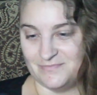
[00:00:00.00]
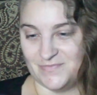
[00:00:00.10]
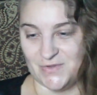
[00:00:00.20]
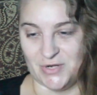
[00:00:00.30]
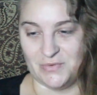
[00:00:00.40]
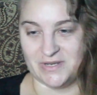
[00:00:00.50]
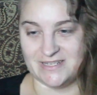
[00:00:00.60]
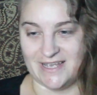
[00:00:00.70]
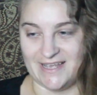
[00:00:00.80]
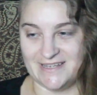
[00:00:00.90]
31
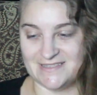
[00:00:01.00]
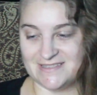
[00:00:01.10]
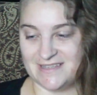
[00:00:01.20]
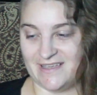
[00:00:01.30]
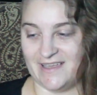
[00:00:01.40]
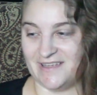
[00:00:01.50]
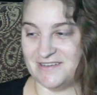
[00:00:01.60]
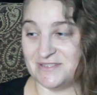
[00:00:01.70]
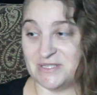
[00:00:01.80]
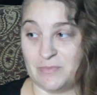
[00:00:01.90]
days
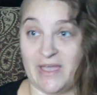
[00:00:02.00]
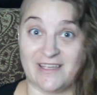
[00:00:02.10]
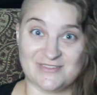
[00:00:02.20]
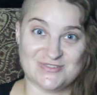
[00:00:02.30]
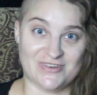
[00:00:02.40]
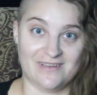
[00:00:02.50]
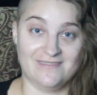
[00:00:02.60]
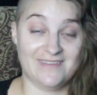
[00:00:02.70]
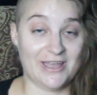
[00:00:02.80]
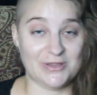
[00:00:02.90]
and some extra
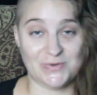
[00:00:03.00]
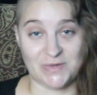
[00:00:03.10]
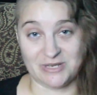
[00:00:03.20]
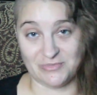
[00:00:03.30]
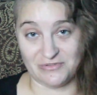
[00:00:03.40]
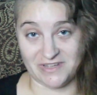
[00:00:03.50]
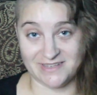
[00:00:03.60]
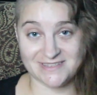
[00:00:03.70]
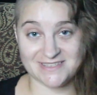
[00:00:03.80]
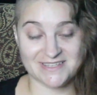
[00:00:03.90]
Halloween
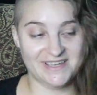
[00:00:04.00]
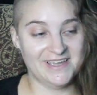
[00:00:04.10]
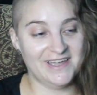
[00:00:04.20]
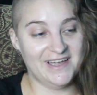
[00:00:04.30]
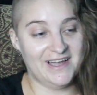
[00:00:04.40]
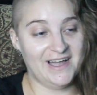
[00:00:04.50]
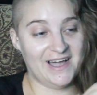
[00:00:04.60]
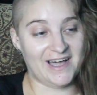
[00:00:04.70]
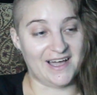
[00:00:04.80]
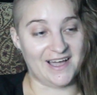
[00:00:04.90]
movies.
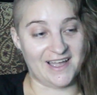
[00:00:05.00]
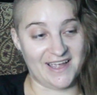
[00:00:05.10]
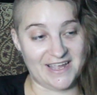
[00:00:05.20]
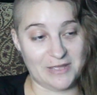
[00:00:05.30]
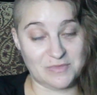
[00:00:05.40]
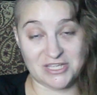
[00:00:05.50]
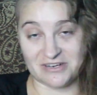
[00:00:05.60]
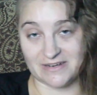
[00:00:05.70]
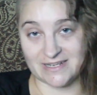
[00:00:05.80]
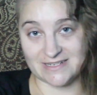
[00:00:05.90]
I am
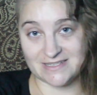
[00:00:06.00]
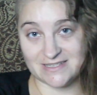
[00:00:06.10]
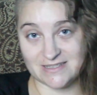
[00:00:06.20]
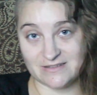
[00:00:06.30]
curious